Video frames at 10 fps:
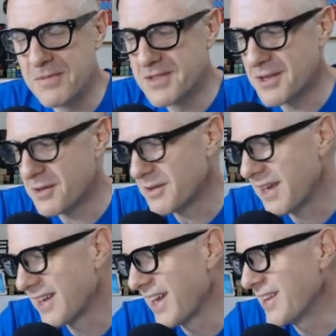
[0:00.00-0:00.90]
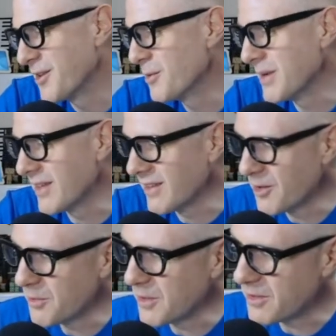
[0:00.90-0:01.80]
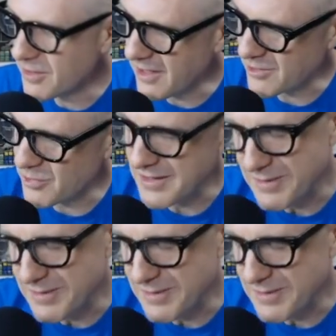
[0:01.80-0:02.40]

So and you'll be you'll be like 20